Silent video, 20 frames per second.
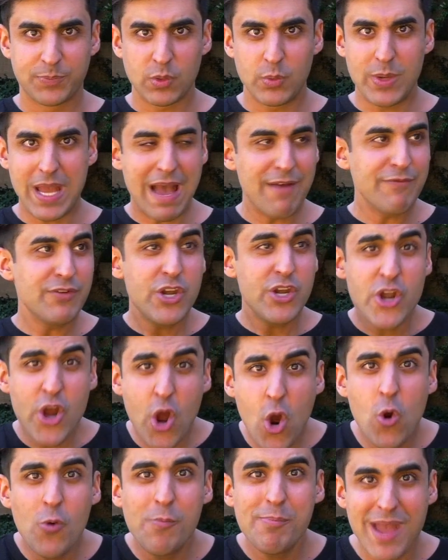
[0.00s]
We have
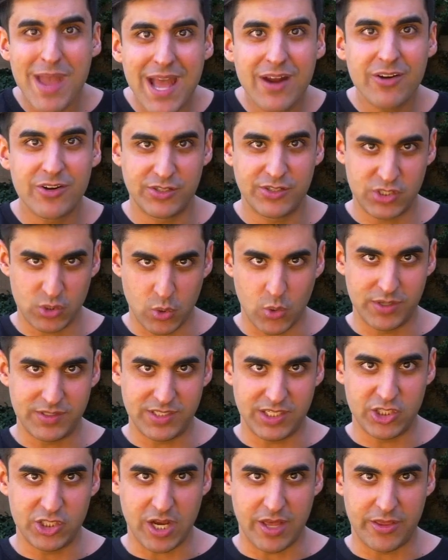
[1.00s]
no manners
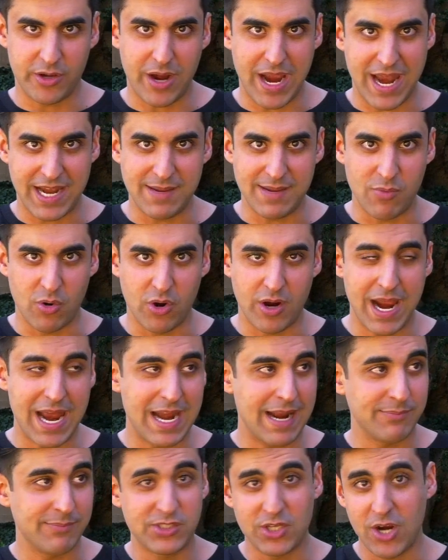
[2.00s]
towards each other anymore.
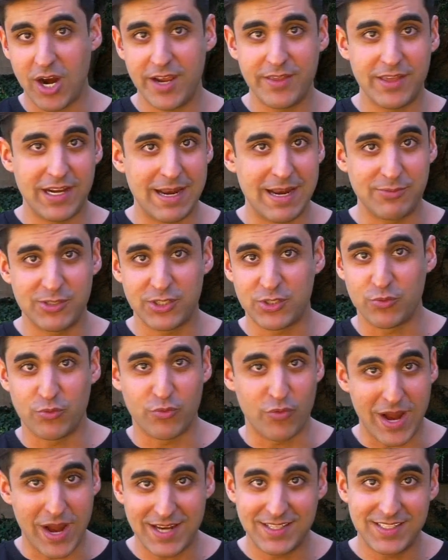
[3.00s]
And I'm sorry that I'm just
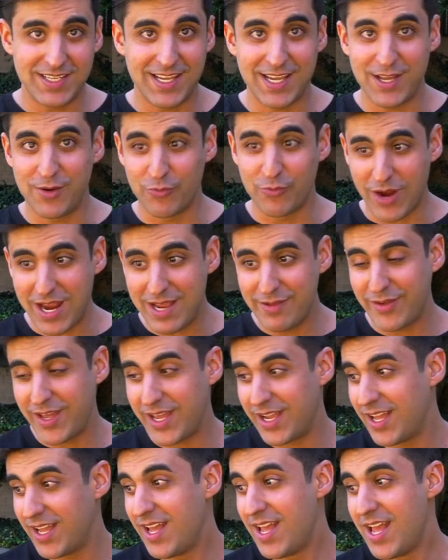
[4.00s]
ranting and
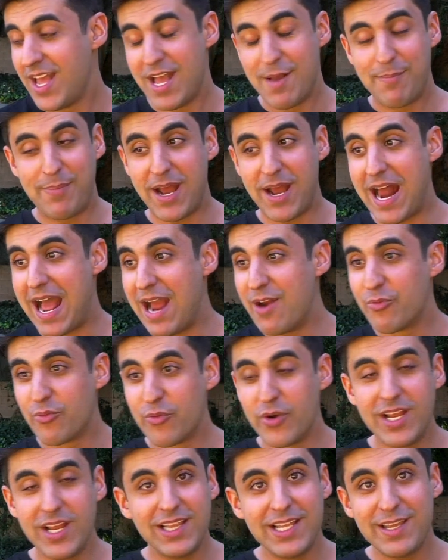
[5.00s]
raving, but I
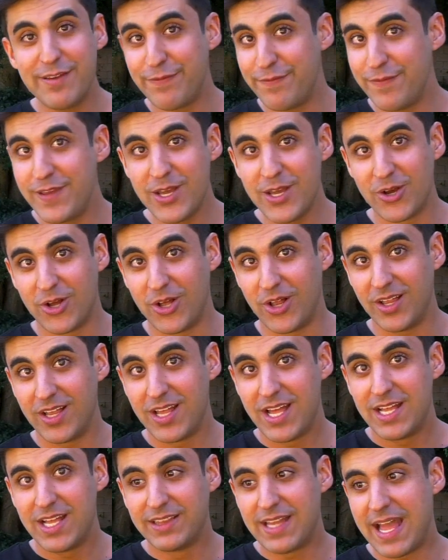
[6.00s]
really feel
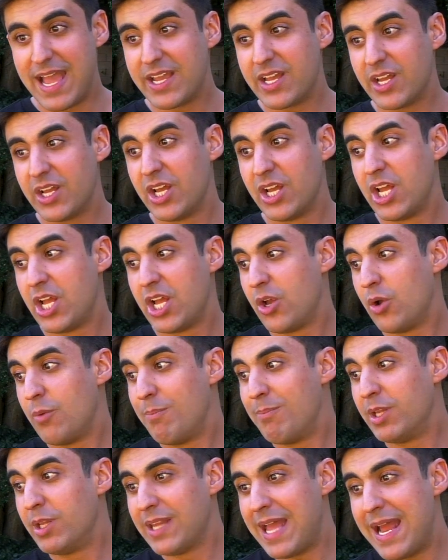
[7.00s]
like
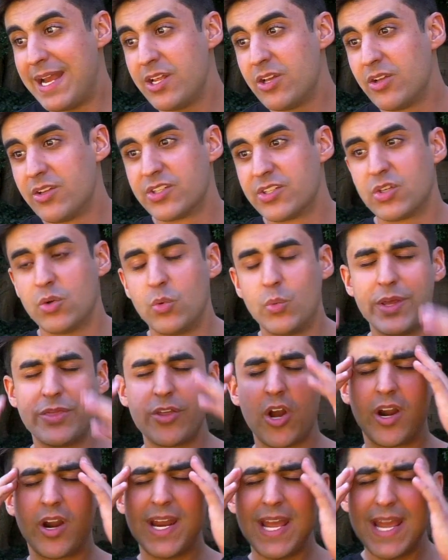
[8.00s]
millennials,
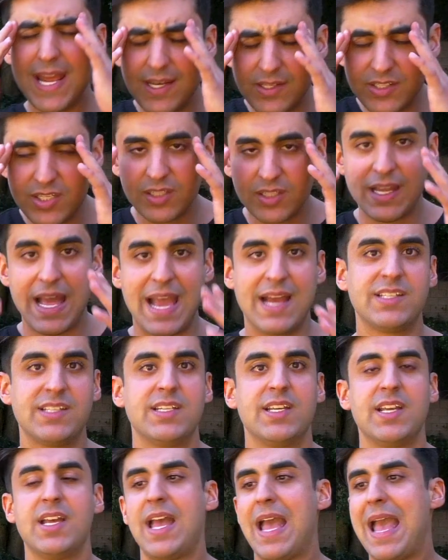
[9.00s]
with our
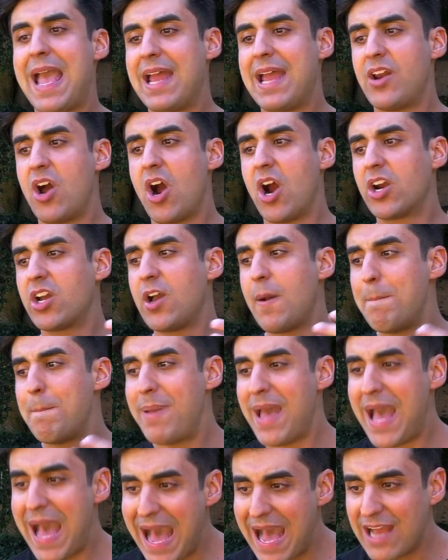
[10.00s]
intellect and our
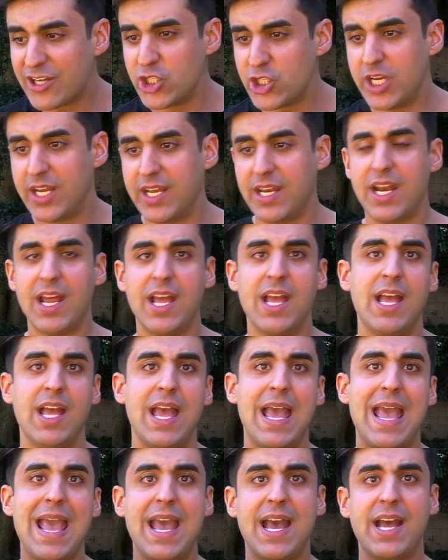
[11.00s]
compassion
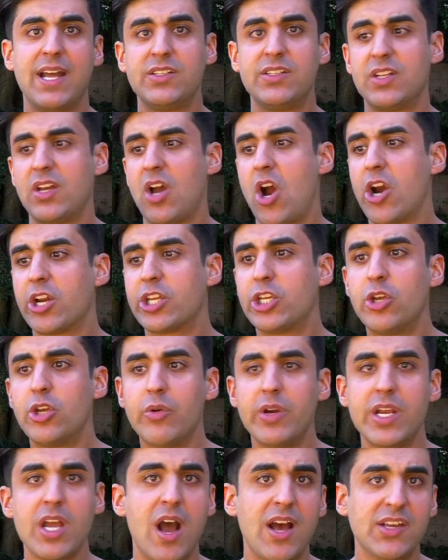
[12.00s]
and our
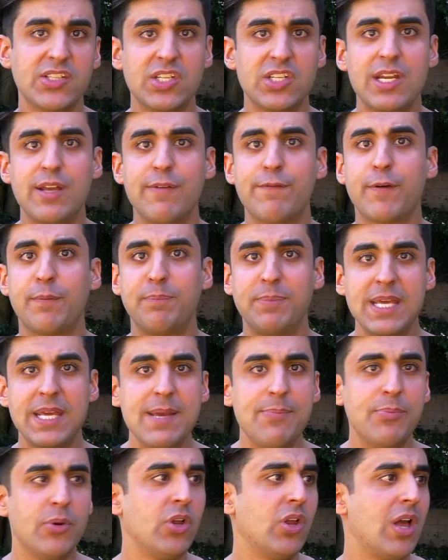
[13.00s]
curiosity for
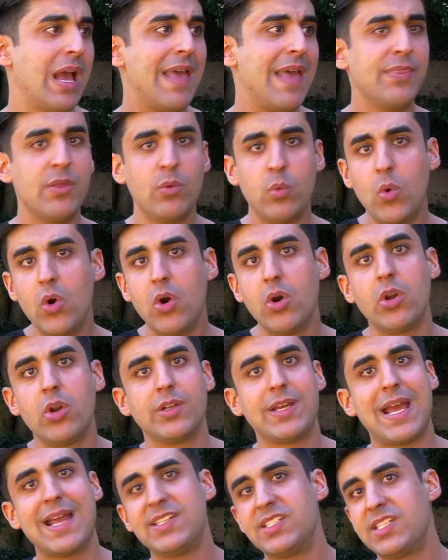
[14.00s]
people and the
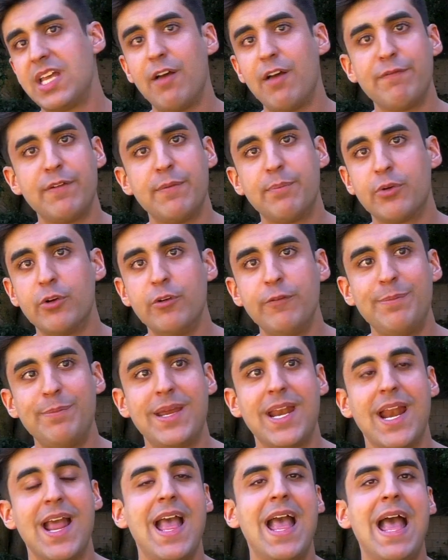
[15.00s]
world and
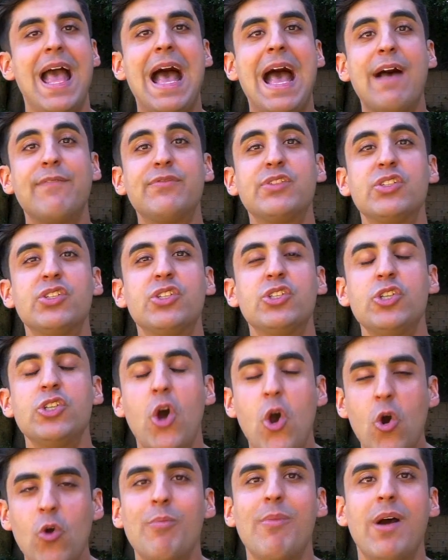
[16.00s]
self-improvement, have
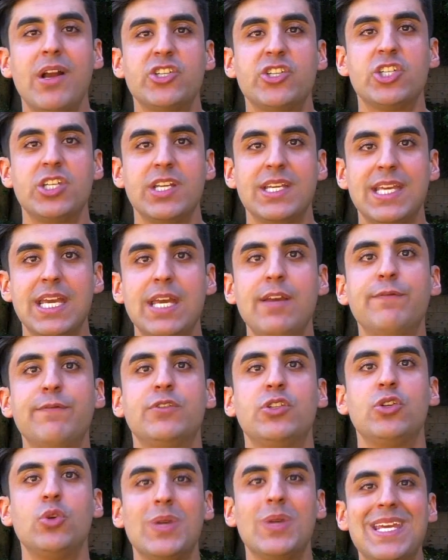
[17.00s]
so much to
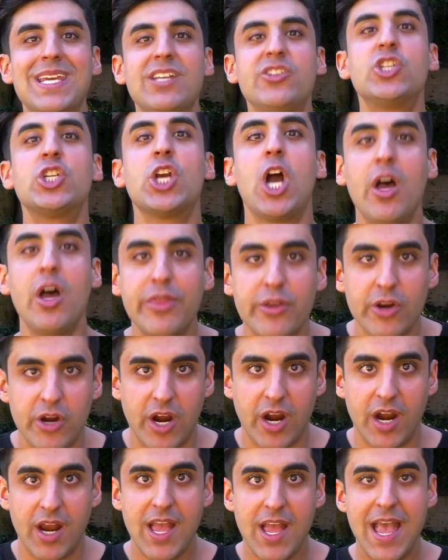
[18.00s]
give to each
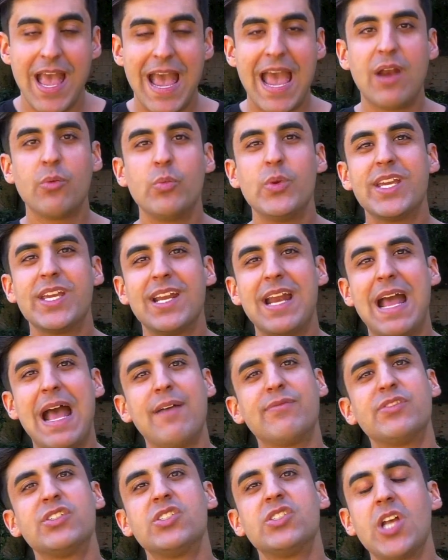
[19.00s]
other. And we can
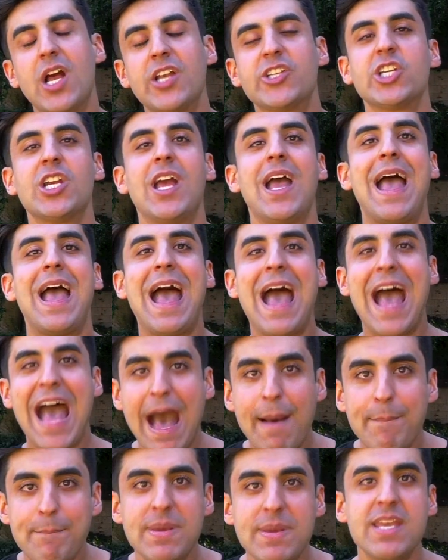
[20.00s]
have such
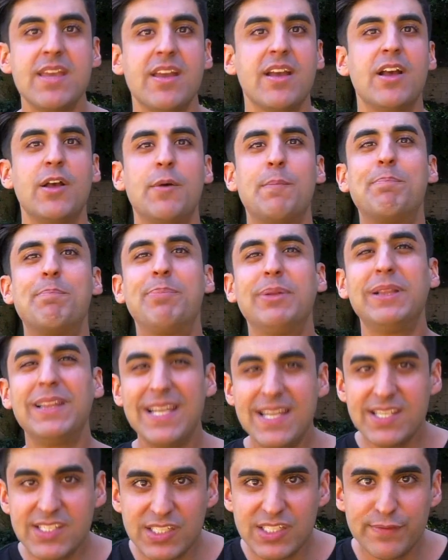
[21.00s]
happy,
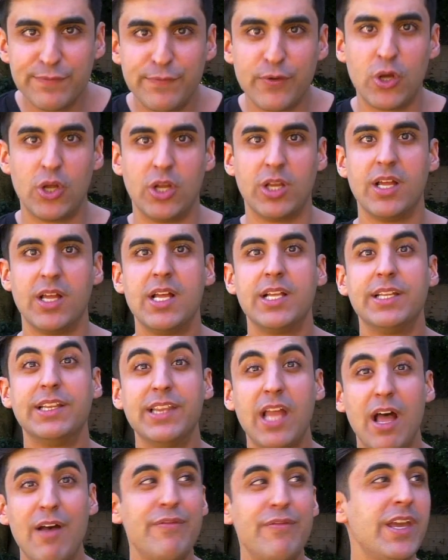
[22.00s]
blissful,
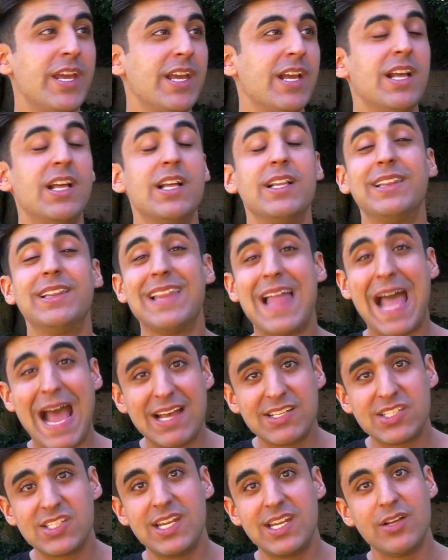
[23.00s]
loving,
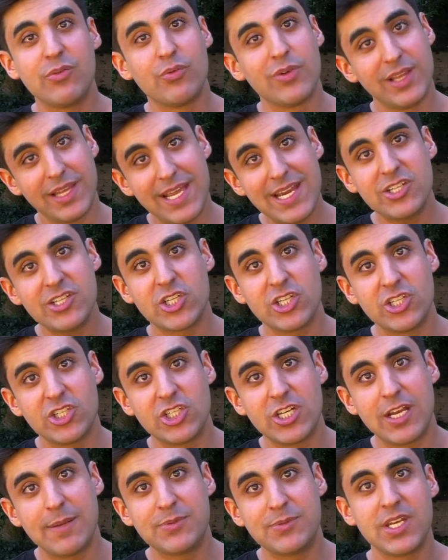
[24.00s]
lasting
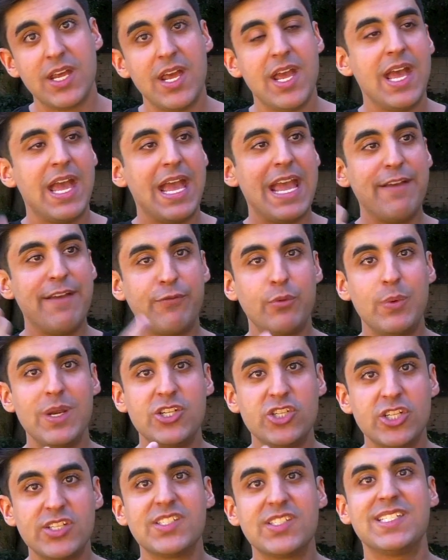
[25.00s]
relationships if
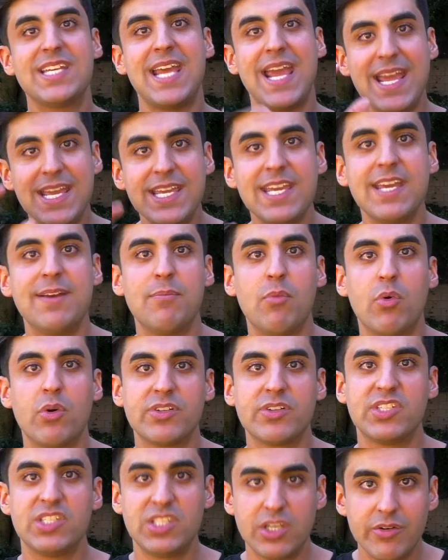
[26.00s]
we just take it
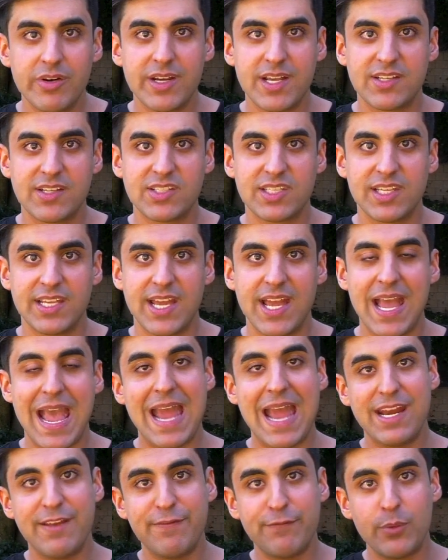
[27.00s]
more seriously,
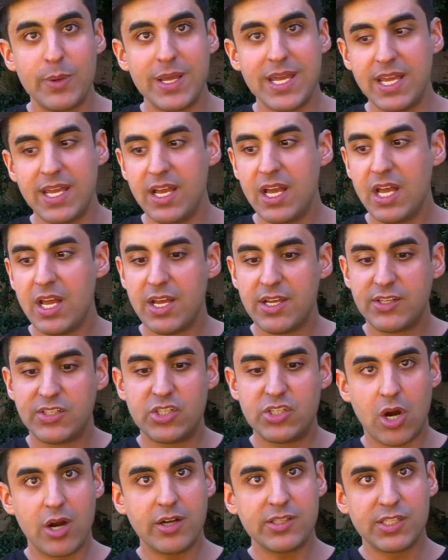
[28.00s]
and if we
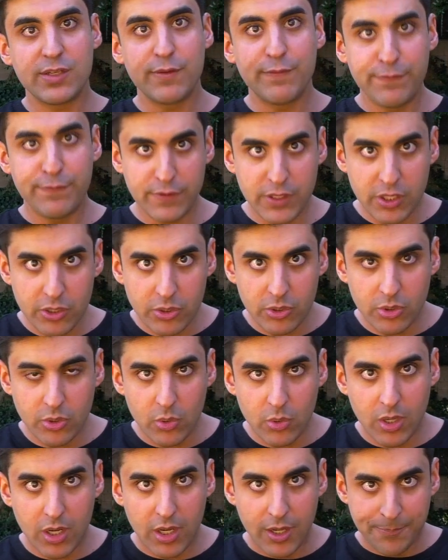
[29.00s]
start to
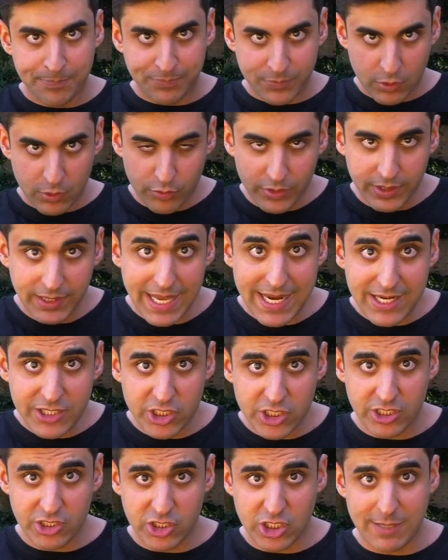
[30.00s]
view
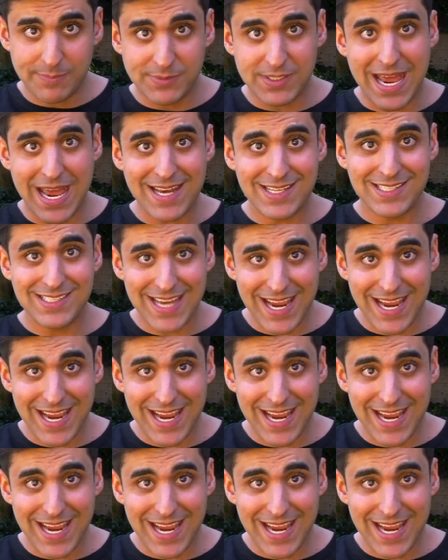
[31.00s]
relationships and